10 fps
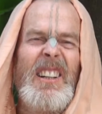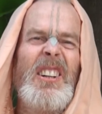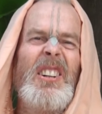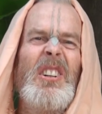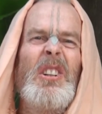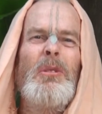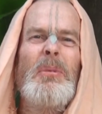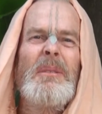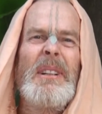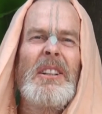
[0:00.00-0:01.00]
Oh,
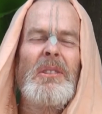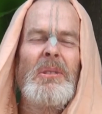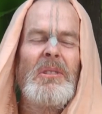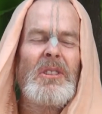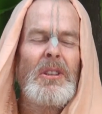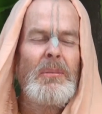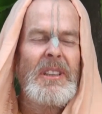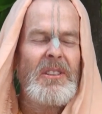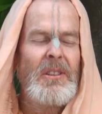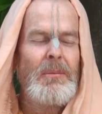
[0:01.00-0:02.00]
but my guru told
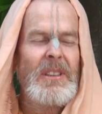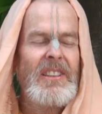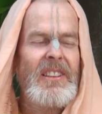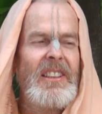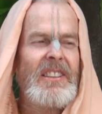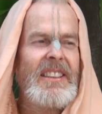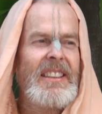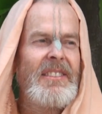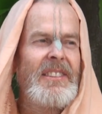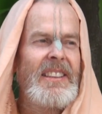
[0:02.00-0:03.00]
me to go to
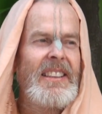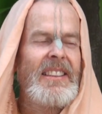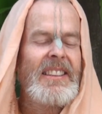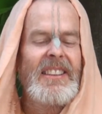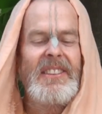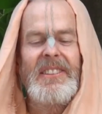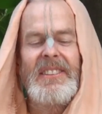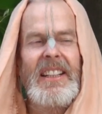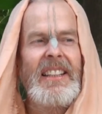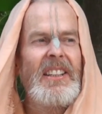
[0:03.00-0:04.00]
Mangalarti every day. So
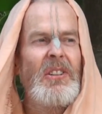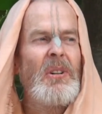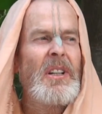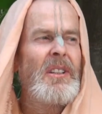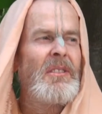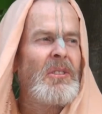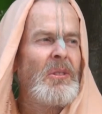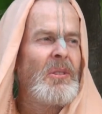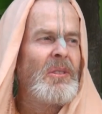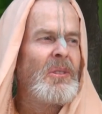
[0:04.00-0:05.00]
on the order of
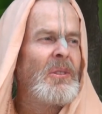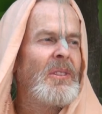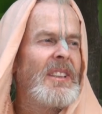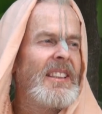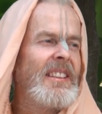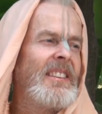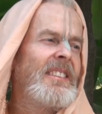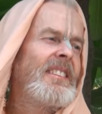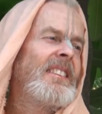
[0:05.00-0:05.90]
Guru Agya,